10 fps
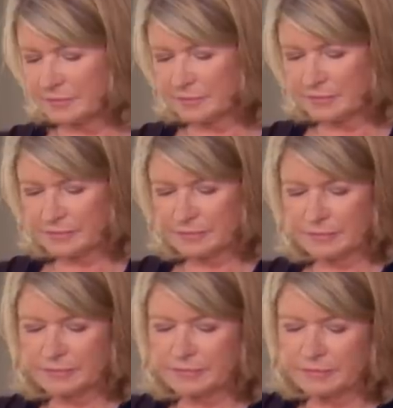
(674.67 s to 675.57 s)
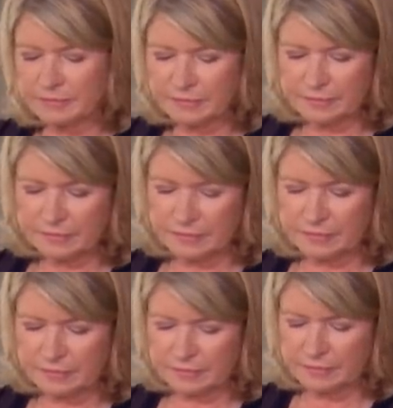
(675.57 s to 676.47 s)

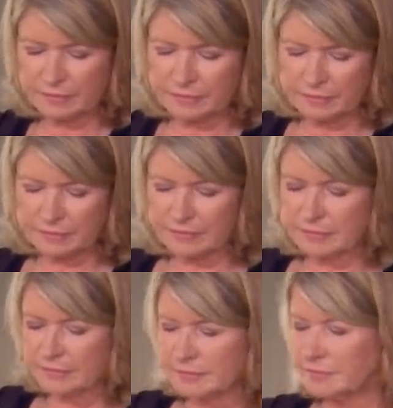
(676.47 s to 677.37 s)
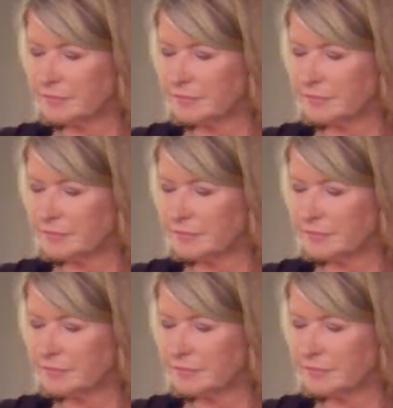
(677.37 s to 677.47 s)
No one is speaking in this clip.